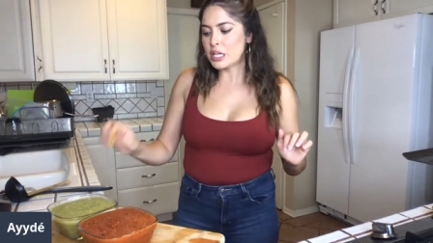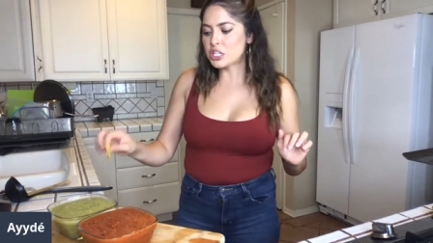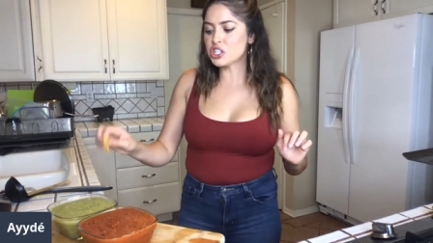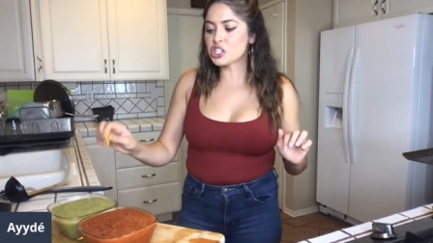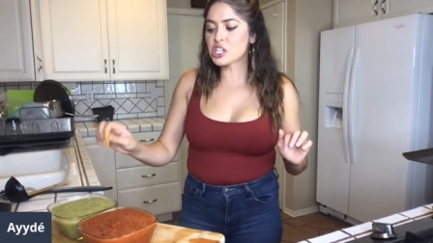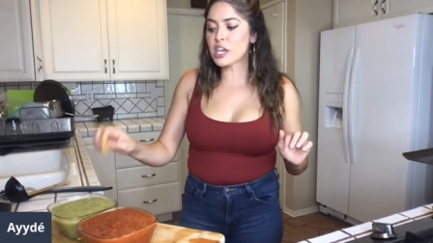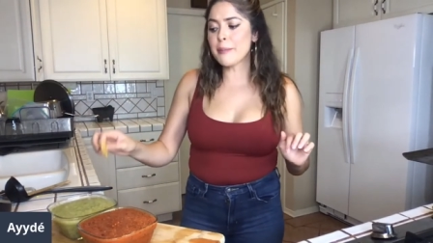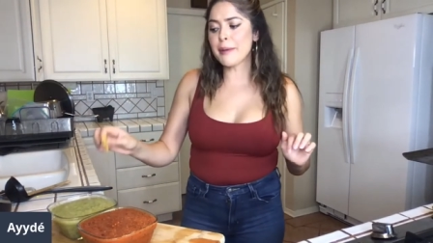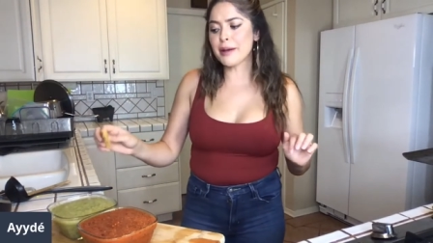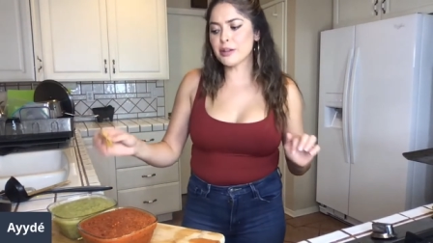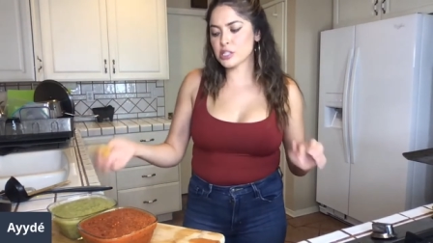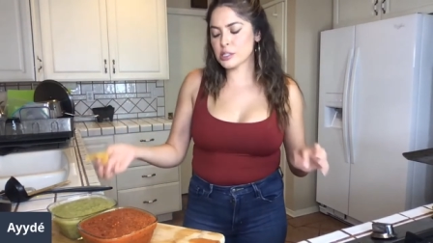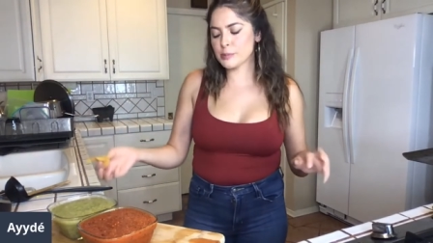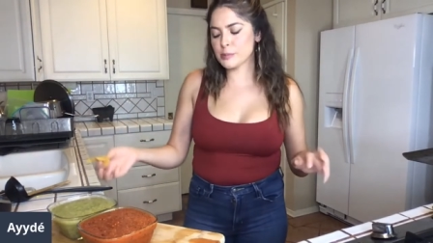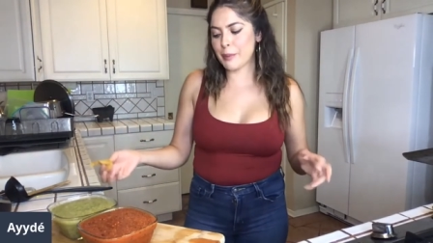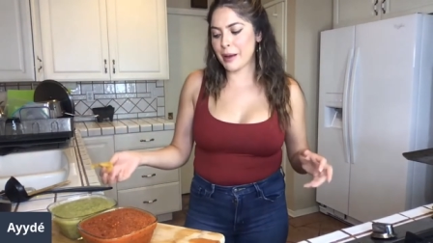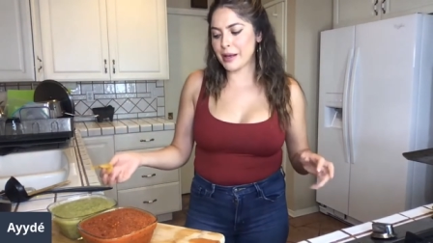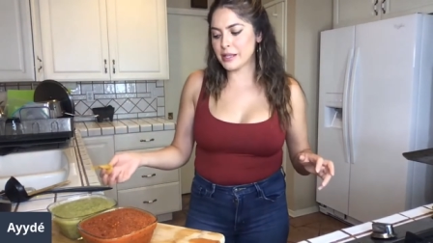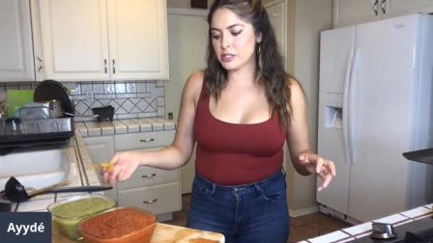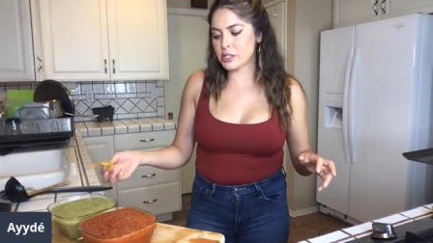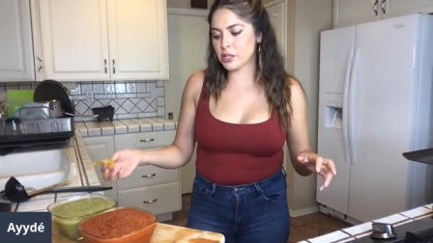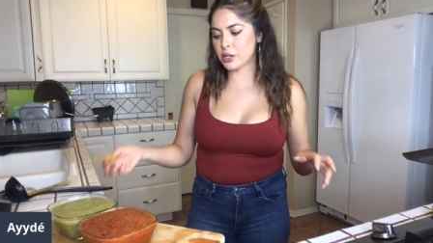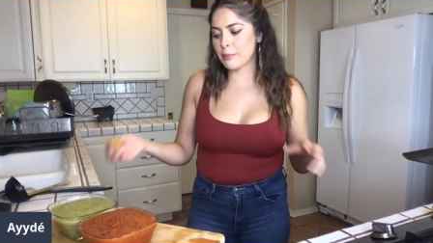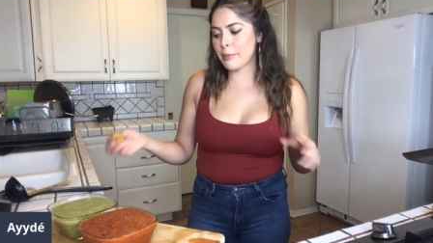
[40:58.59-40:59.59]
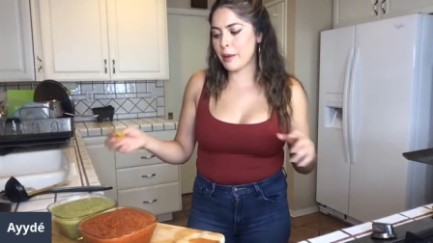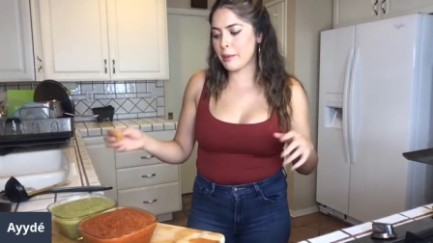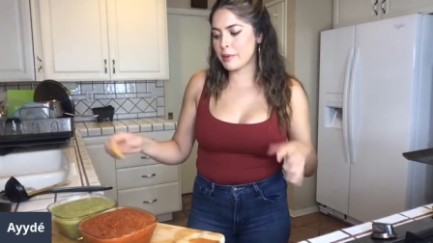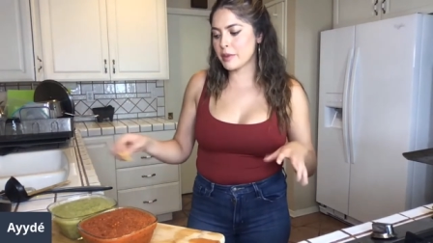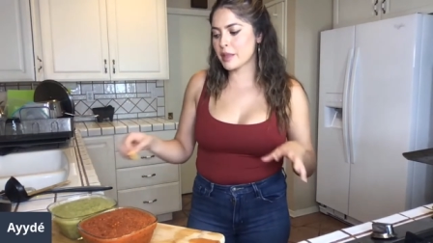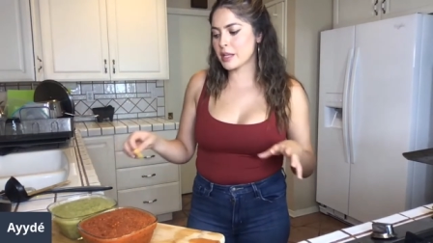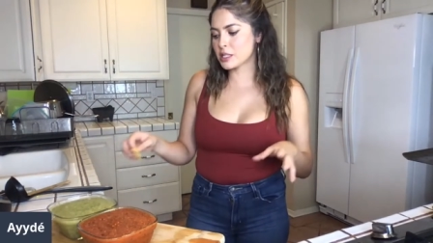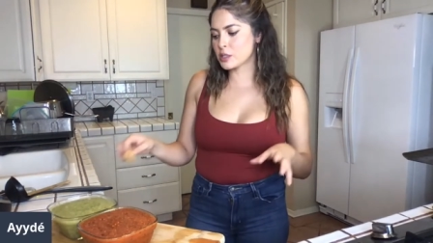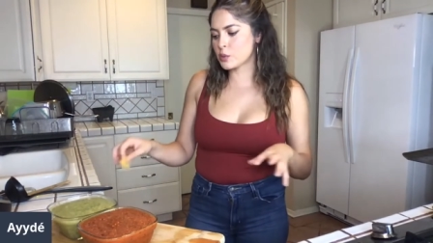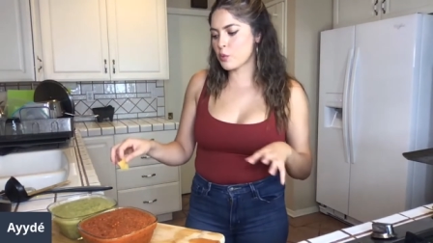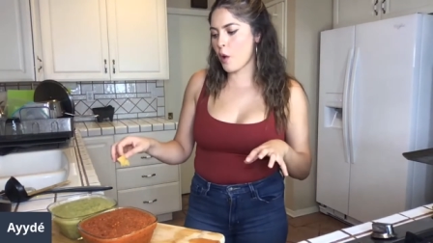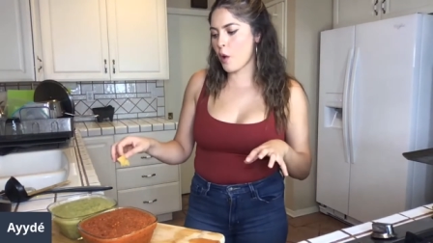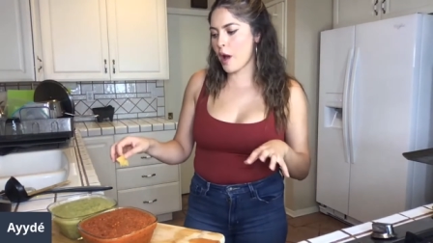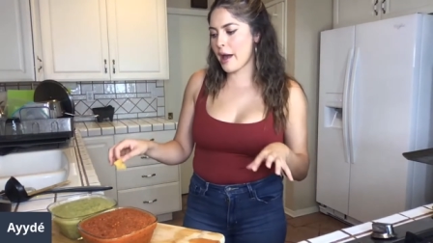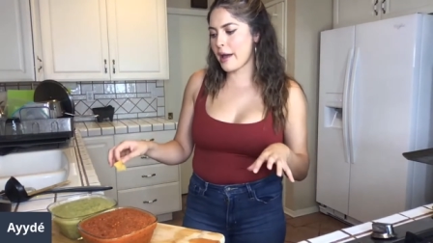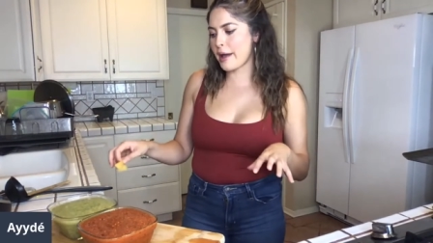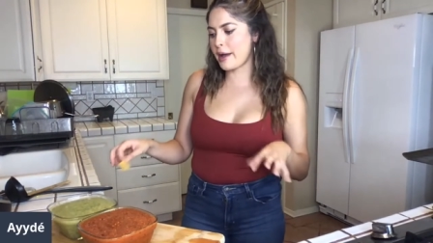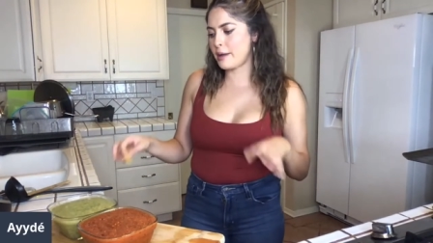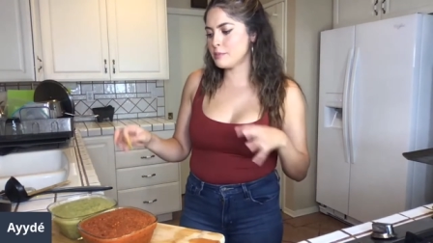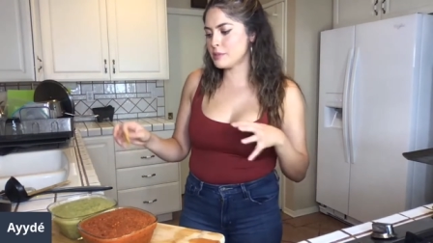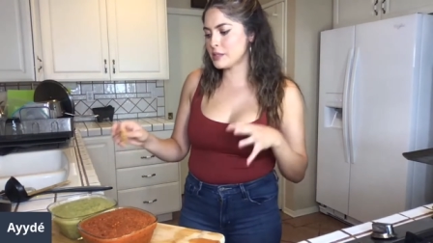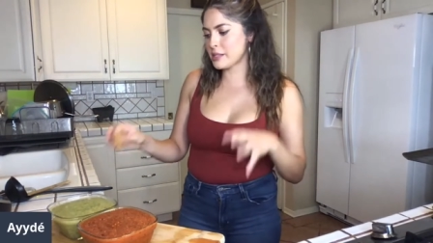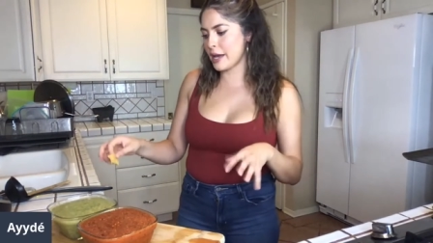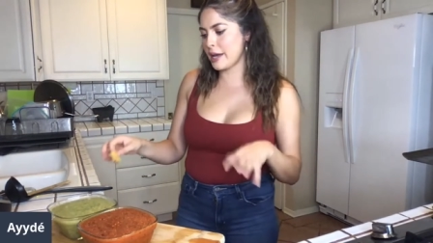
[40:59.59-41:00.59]
just came out spicier. Maybe that's why
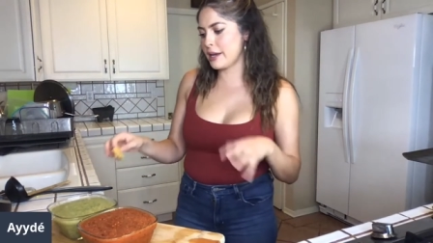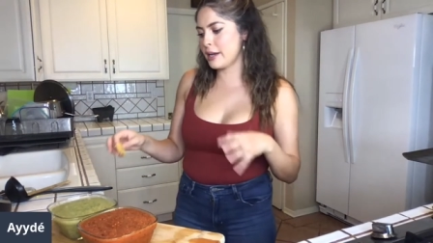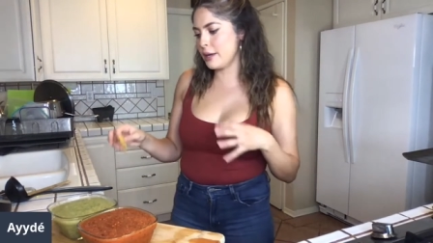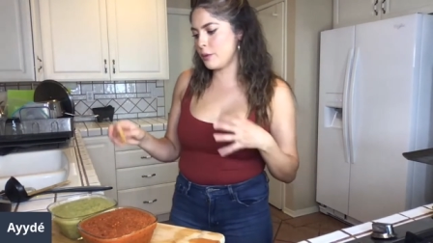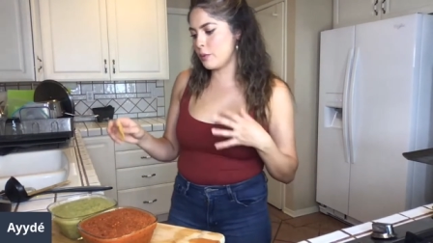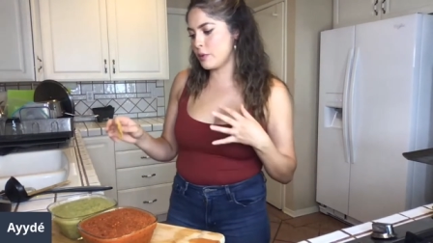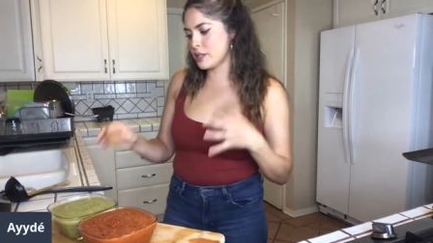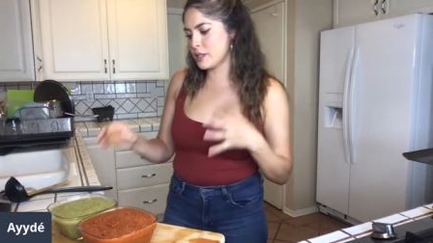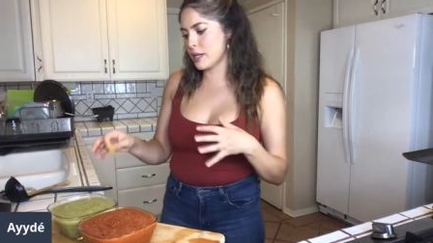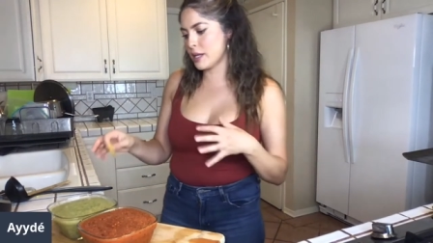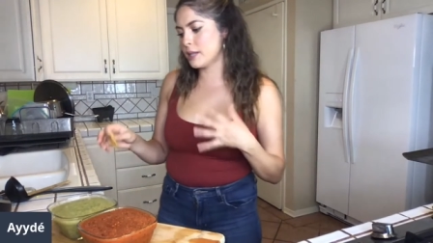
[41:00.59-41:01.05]
I'm siding with